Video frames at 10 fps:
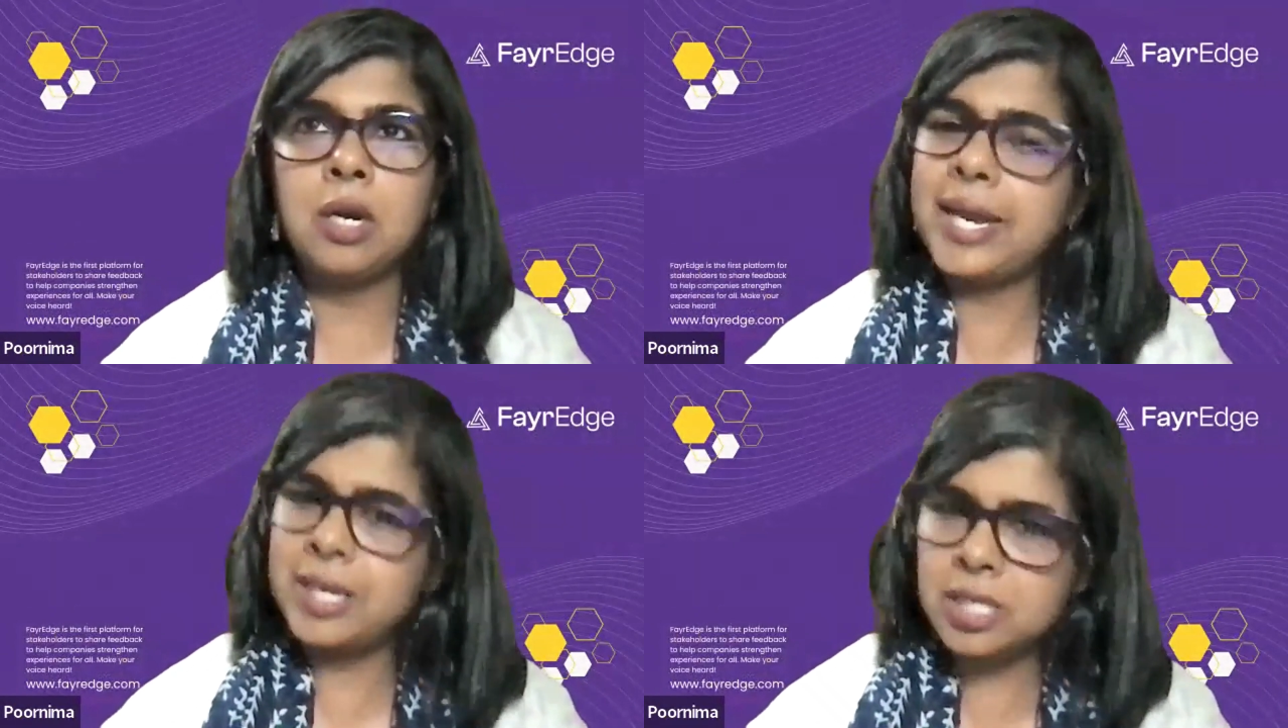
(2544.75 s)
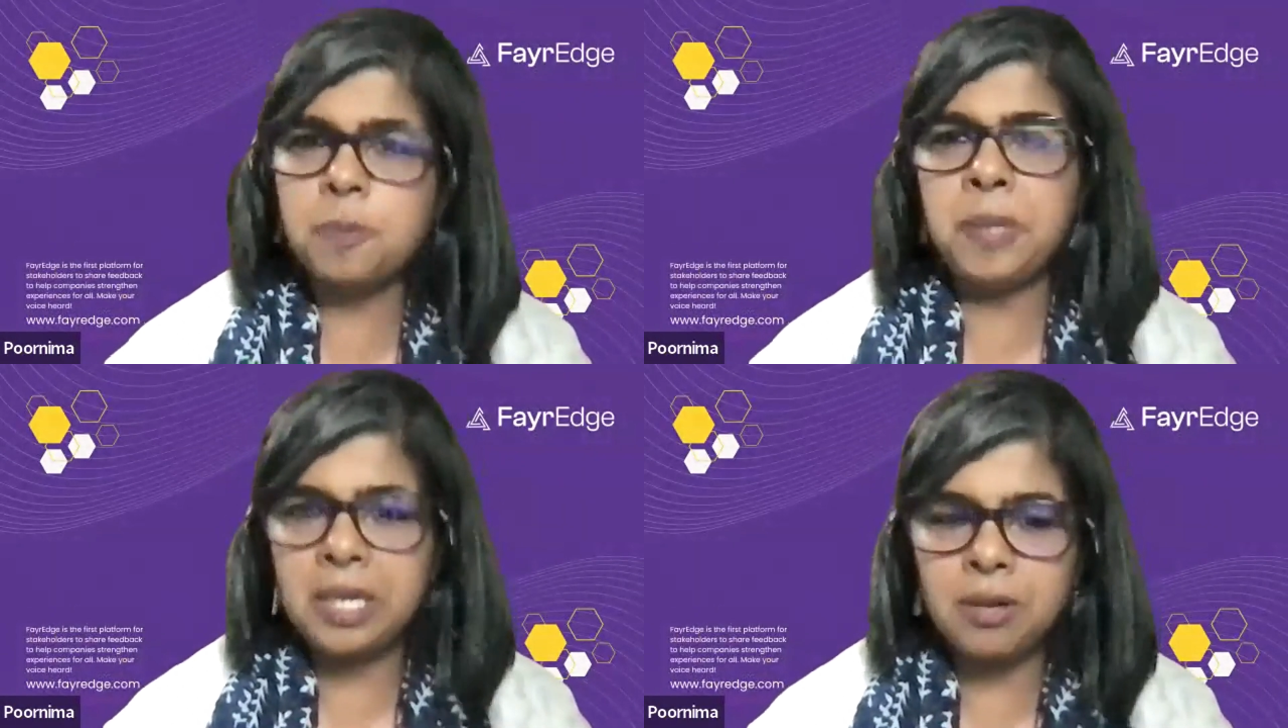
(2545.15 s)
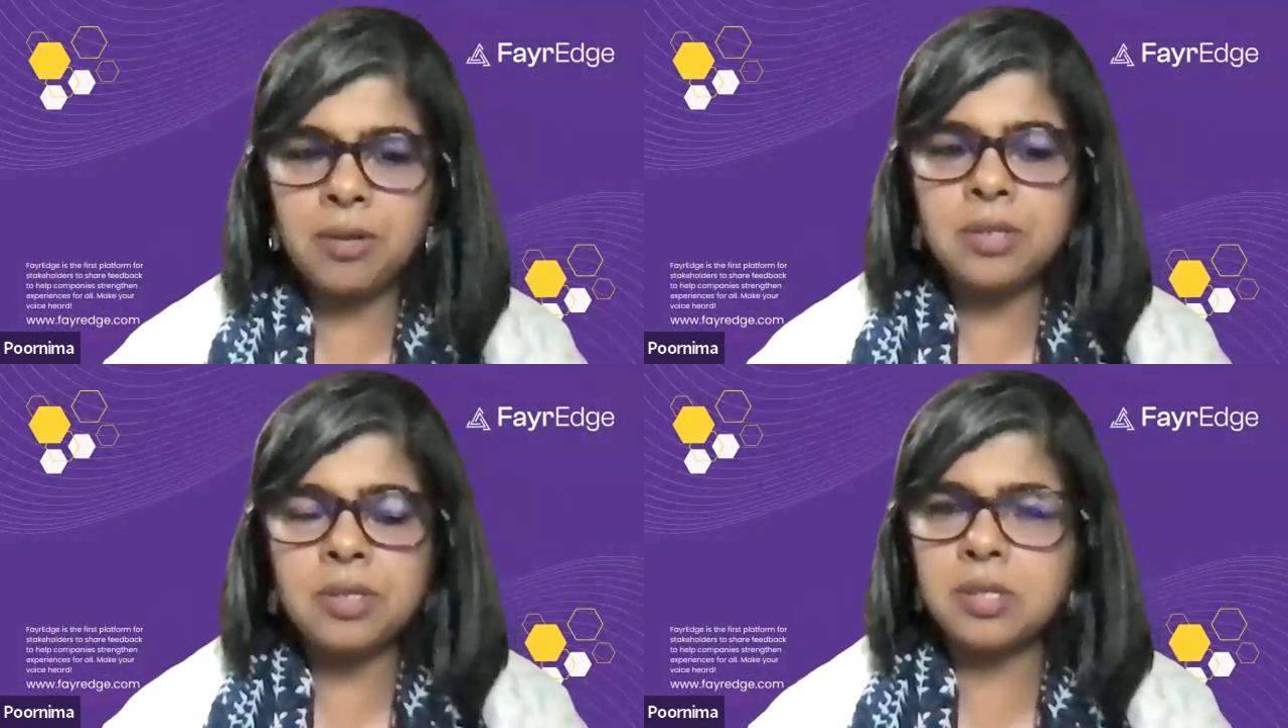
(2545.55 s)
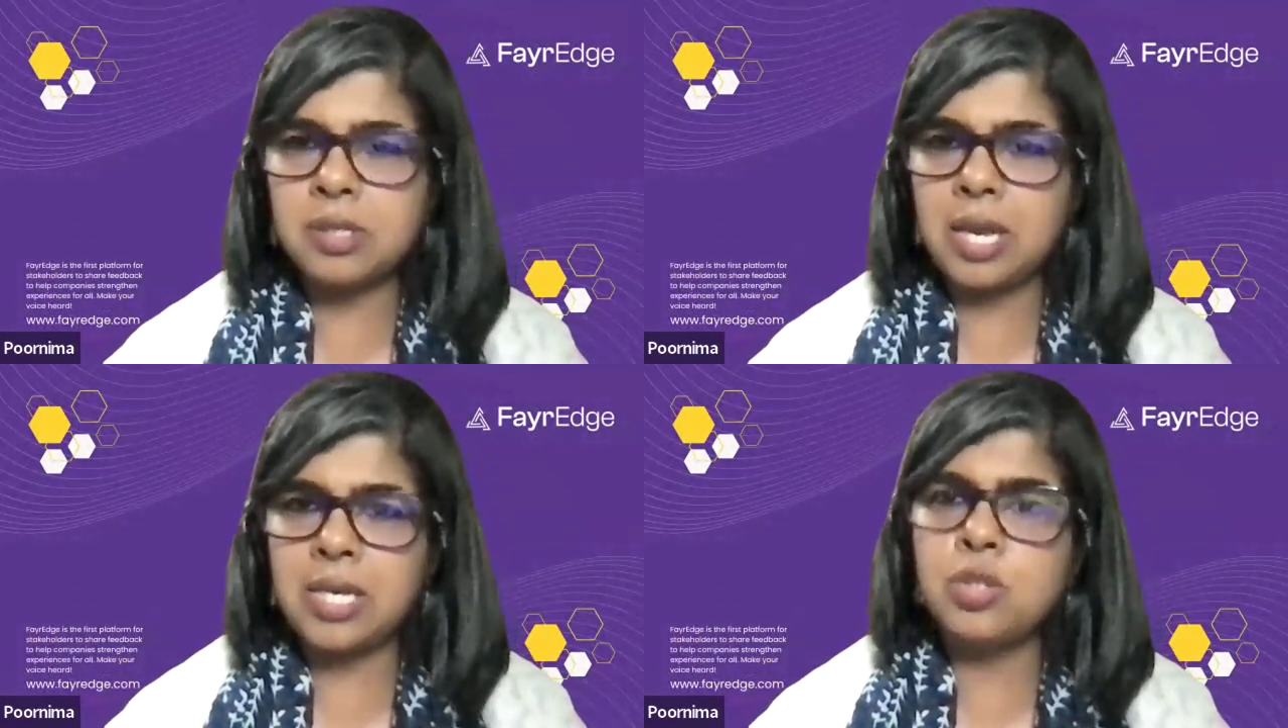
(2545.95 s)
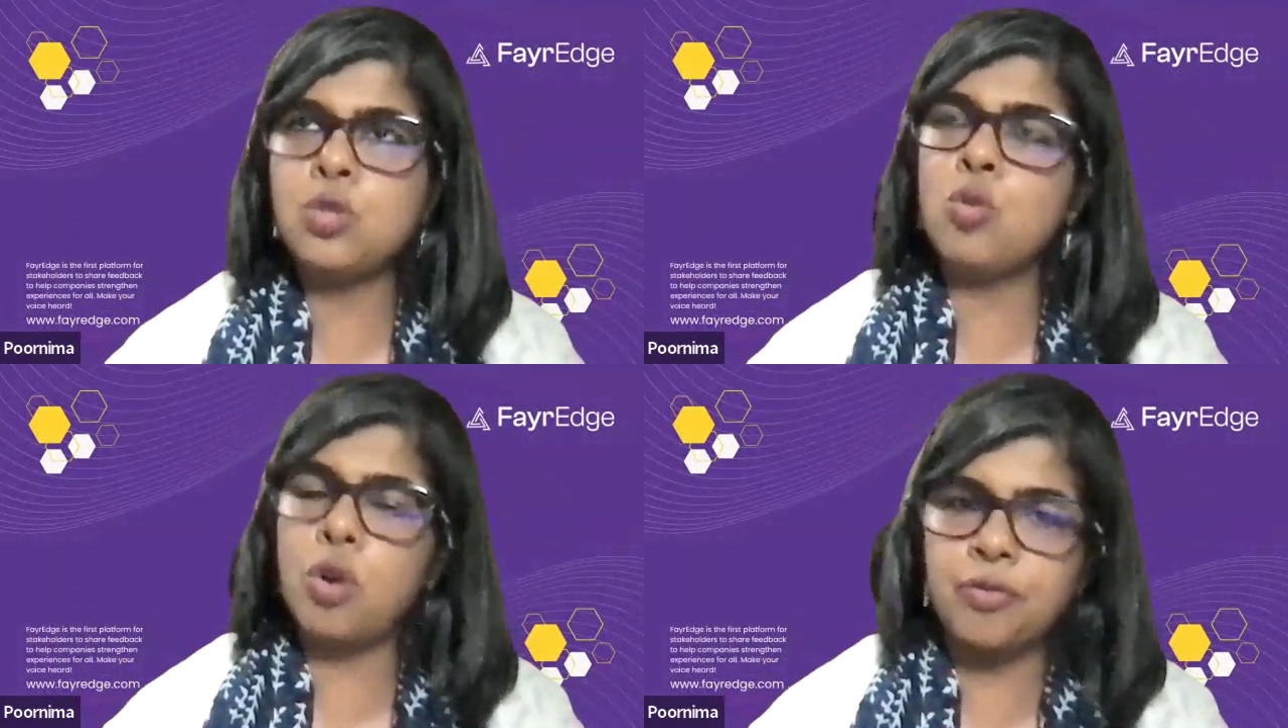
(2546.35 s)
experience has
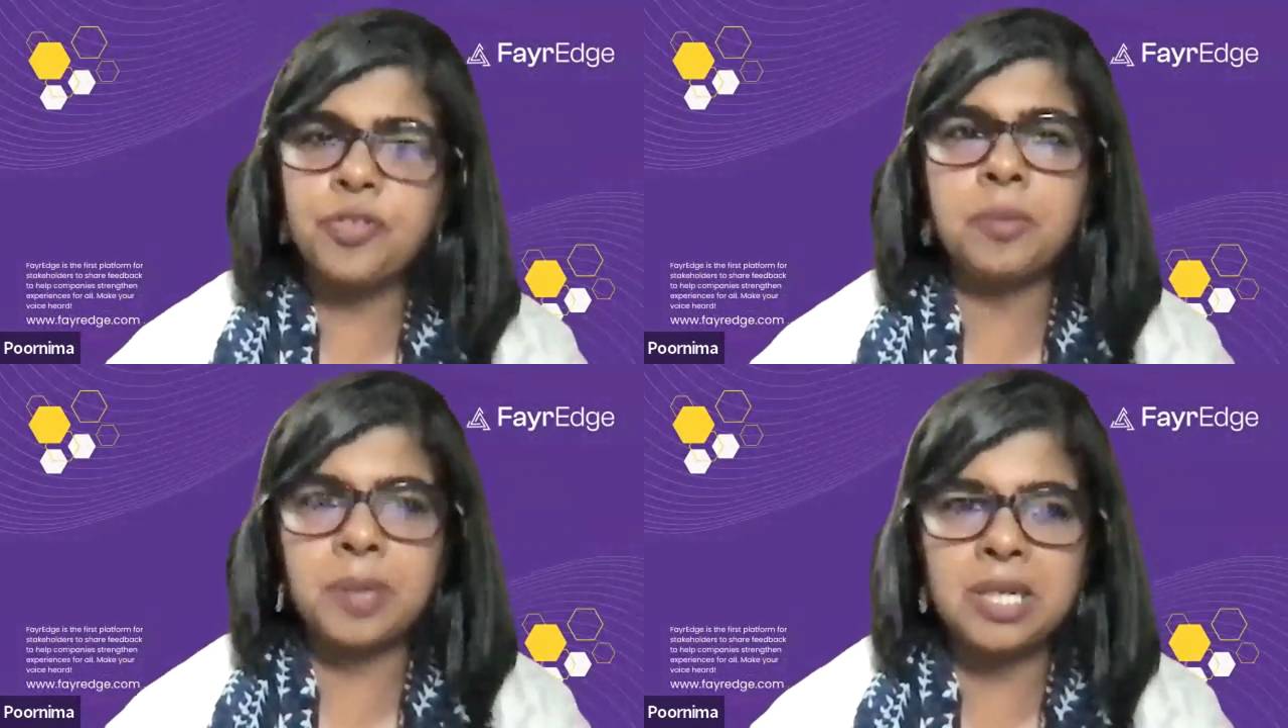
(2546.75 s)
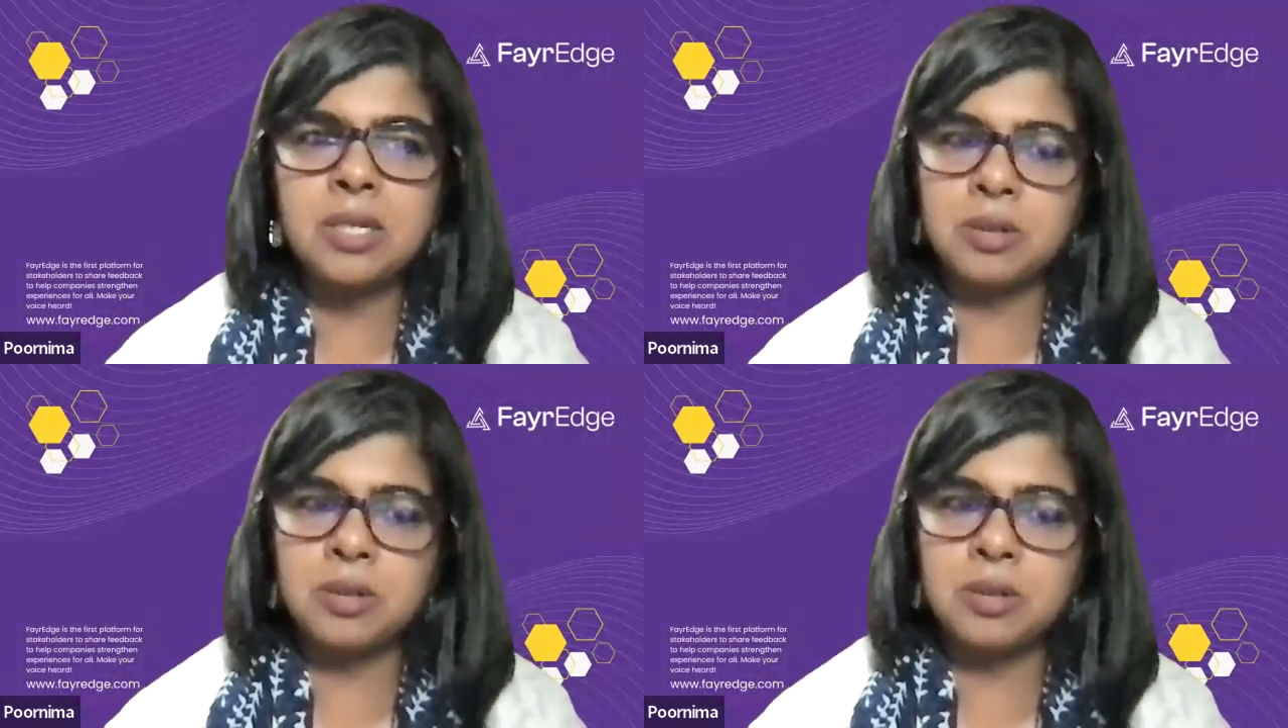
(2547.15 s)
too often been